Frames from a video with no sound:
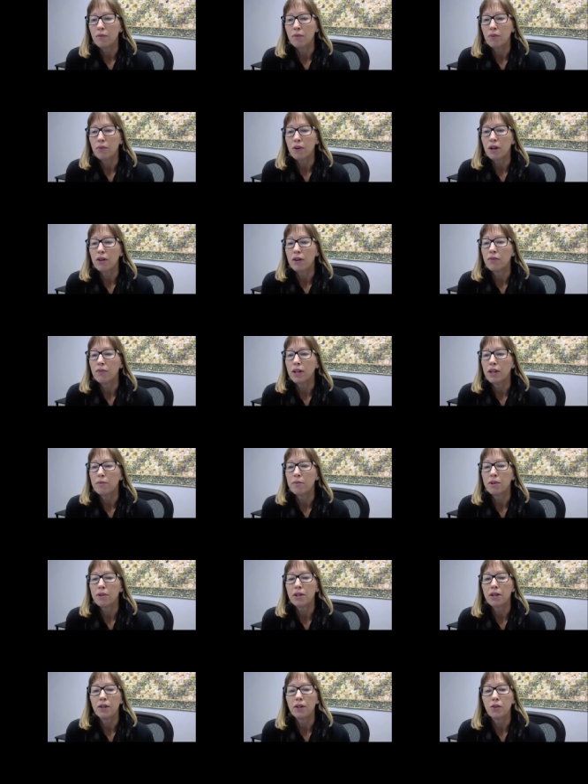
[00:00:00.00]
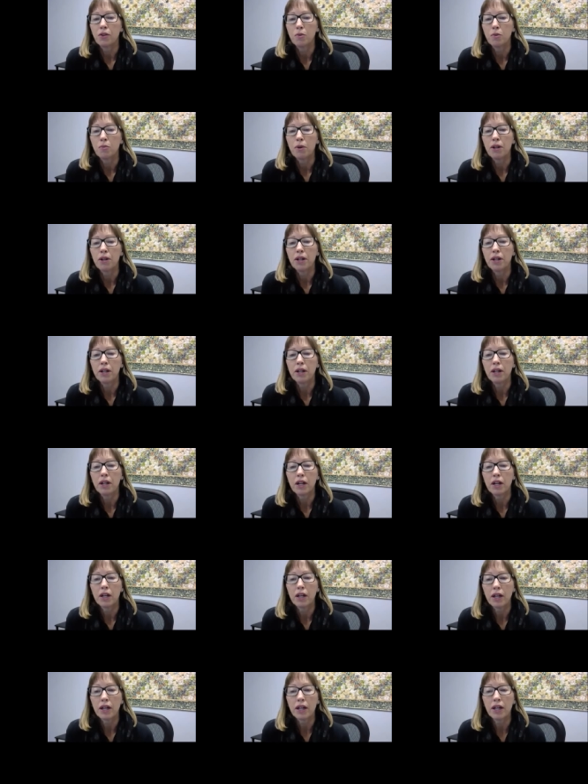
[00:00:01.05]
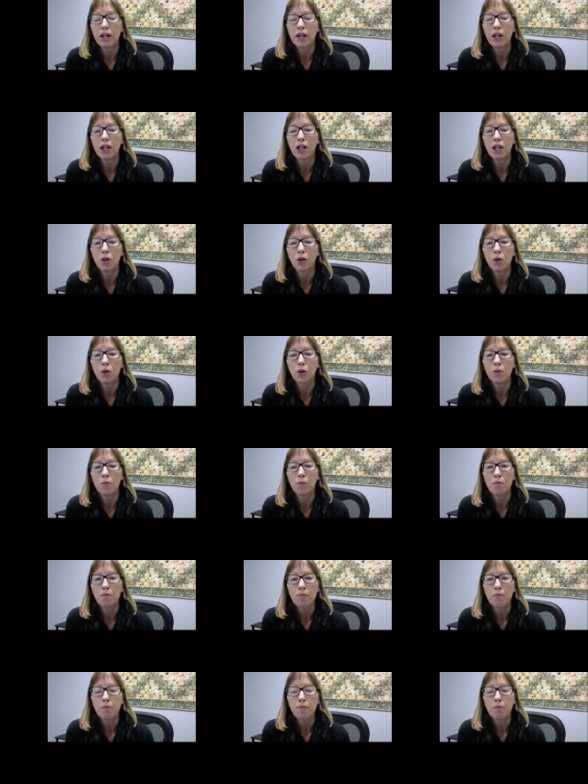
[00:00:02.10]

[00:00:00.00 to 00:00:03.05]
for Alpha Lambda Delta, but it can include